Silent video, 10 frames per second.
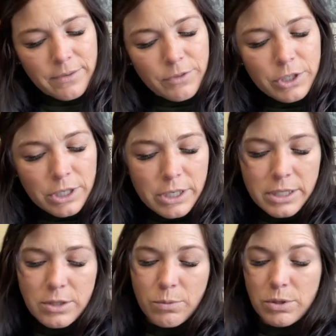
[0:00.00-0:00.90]
of
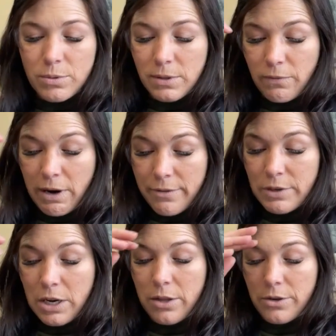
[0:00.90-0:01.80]
goods, which was
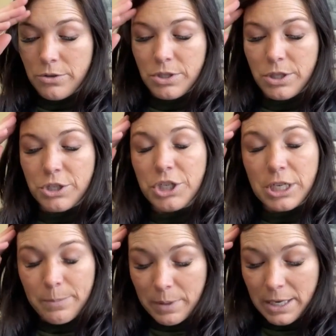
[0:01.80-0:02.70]
$5, the
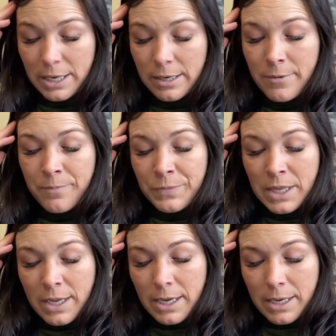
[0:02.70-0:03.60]
shipping,
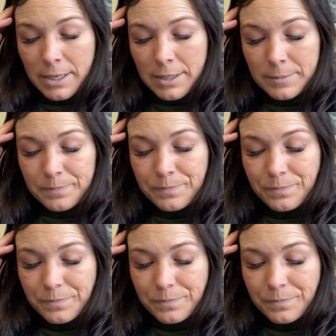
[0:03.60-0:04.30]
um,